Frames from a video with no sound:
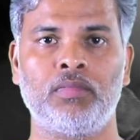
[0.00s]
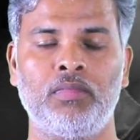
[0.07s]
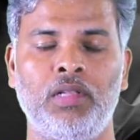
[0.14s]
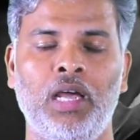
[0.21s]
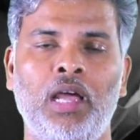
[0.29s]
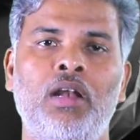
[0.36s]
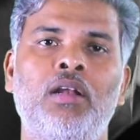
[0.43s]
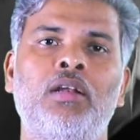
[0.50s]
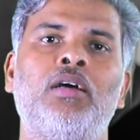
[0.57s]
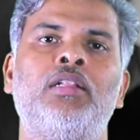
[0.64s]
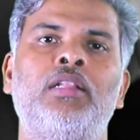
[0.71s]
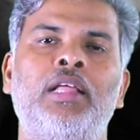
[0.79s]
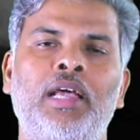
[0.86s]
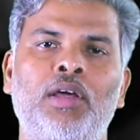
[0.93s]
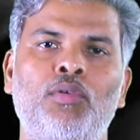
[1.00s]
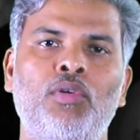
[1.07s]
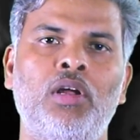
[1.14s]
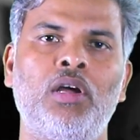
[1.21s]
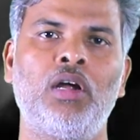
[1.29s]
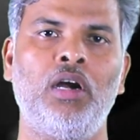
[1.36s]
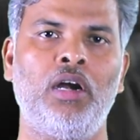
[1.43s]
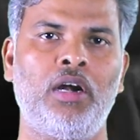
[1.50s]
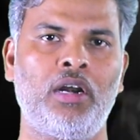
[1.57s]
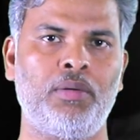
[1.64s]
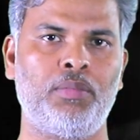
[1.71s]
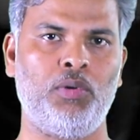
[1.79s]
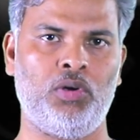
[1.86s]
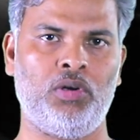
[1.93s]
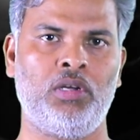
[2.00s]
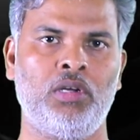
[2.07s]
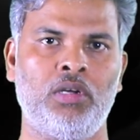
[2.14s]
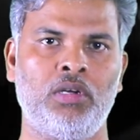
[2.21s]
Then they will contribute